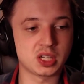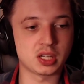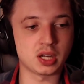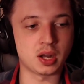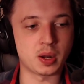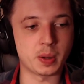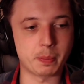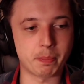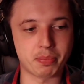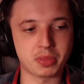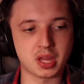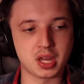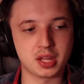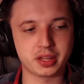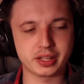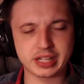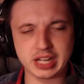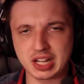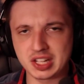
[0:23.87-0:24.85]

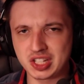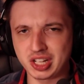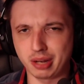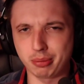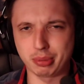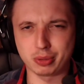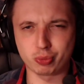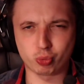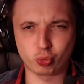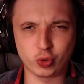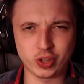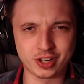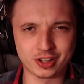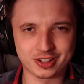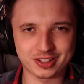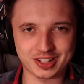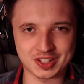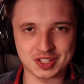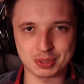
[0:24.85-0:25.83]
The guy is a little bit
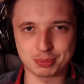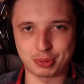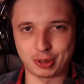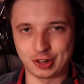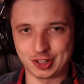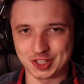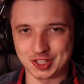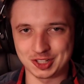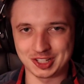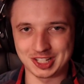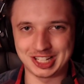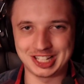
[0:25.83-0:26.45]
weird as a person,